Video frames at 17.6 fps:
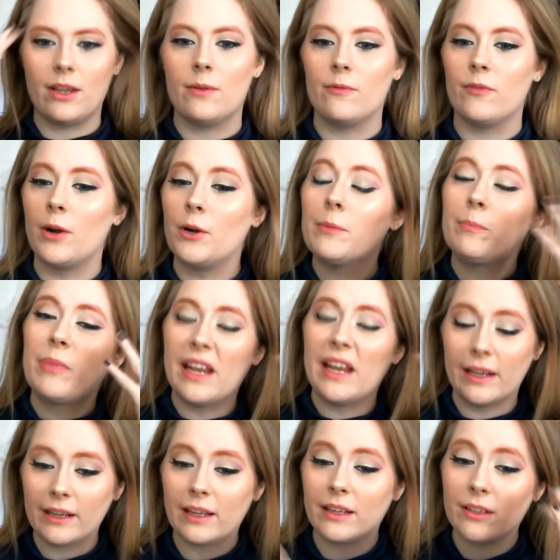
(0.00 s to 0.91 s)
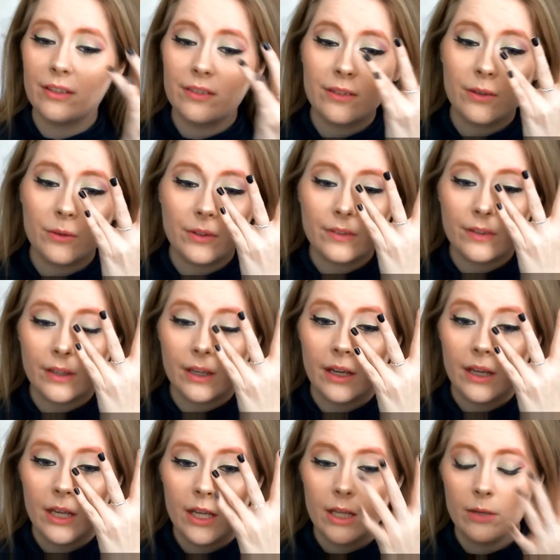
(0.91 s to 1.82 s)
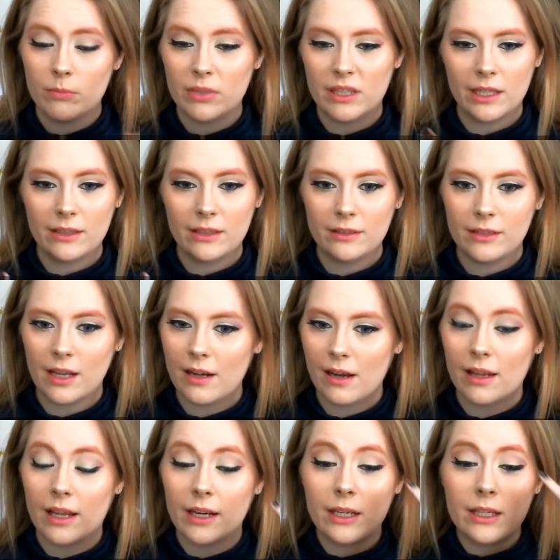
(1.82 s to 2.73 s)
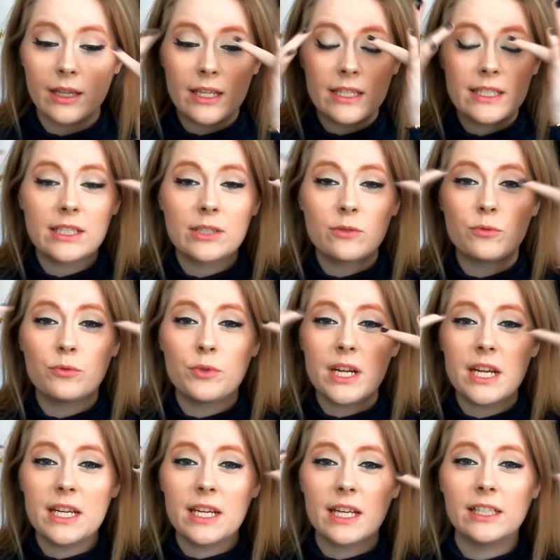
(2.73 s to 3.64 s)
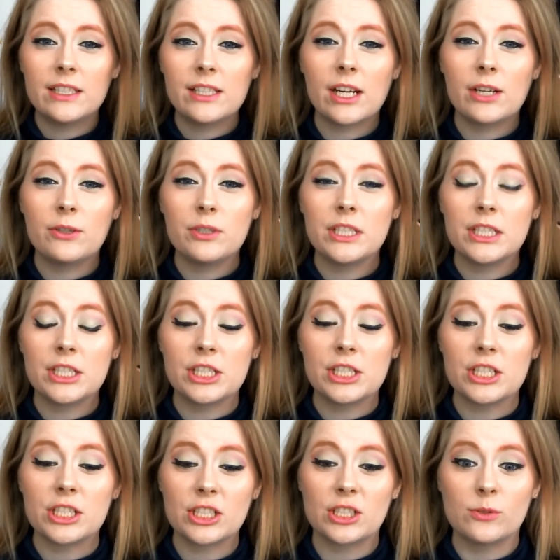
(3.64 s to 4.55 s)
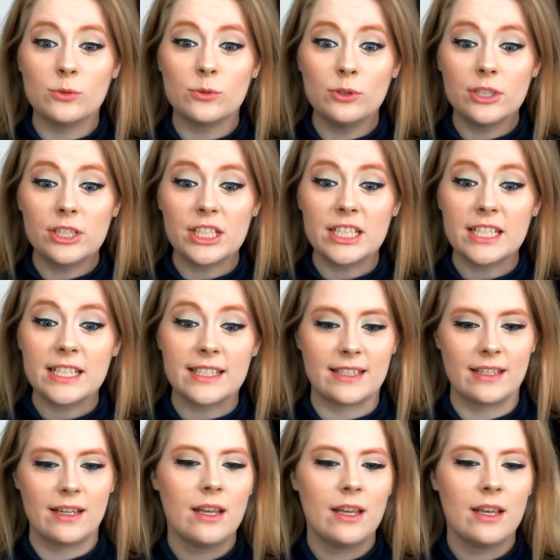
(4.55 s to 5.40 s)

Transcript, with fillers: very pink, as you can see. But I kind of like it. This green eyeshadow is just gorgeous.